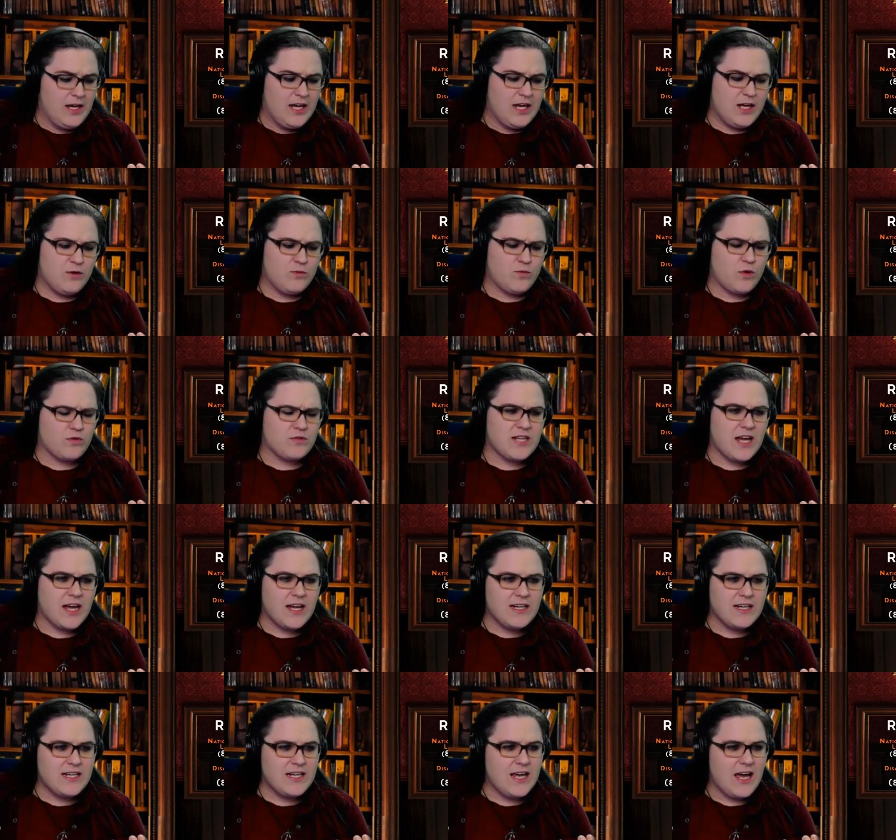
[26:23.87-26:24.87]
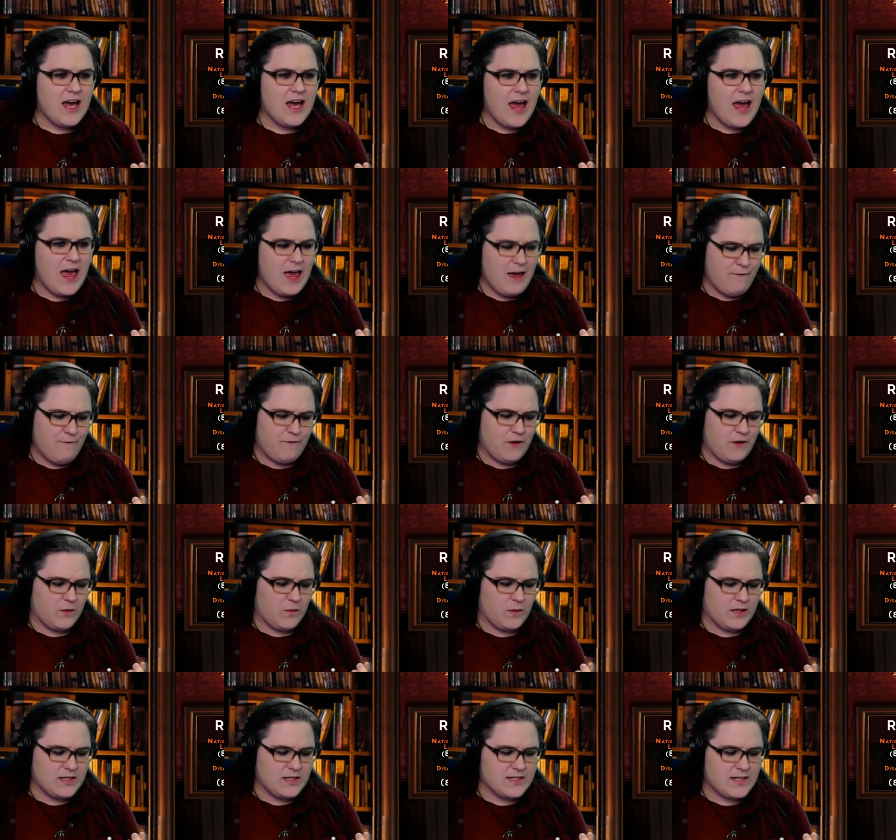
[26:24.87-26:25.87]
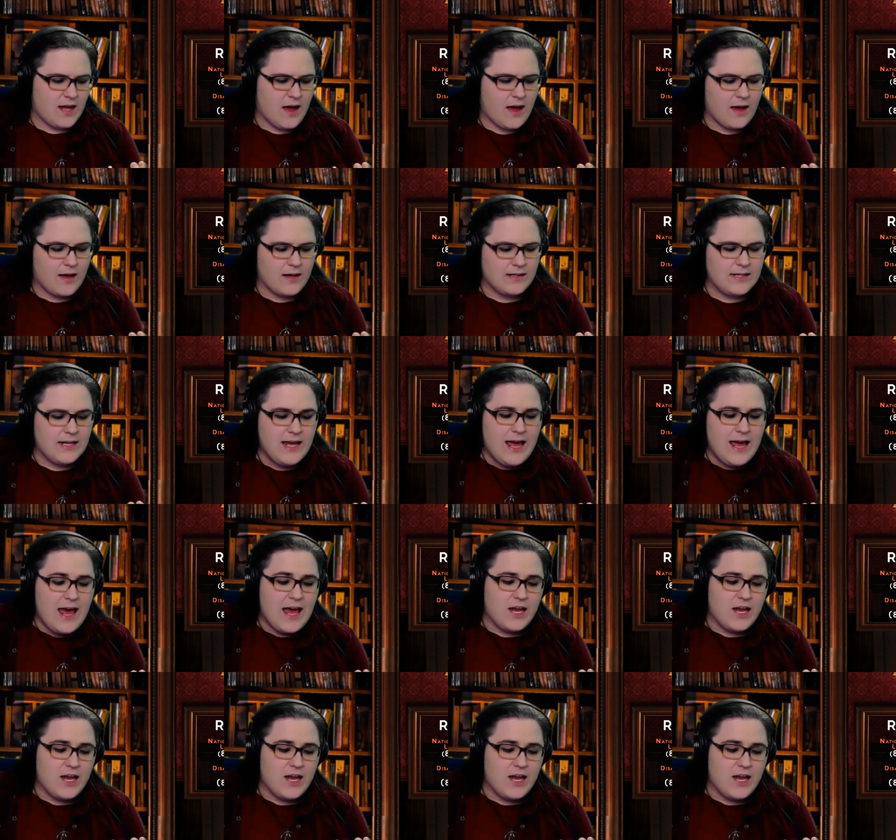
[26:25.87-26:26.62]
In Rotundia, everyone is kind,